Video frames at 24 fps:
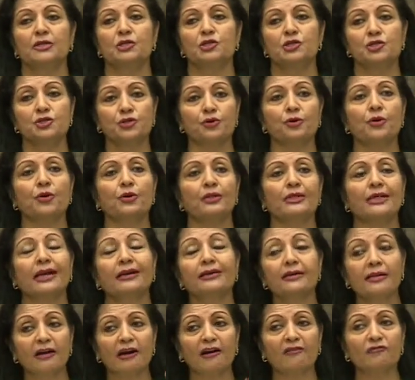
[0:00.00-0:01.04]
sure
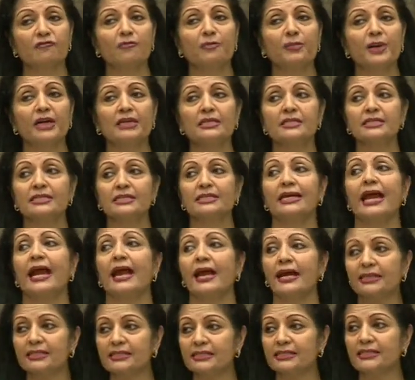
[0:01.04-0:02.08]
that governments
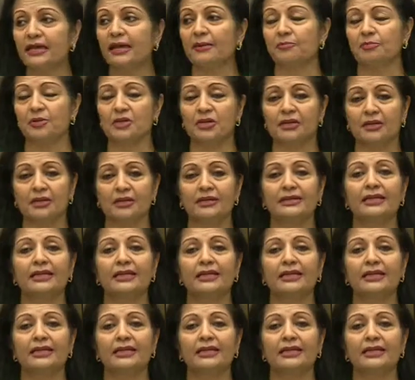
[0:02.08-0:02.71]
accept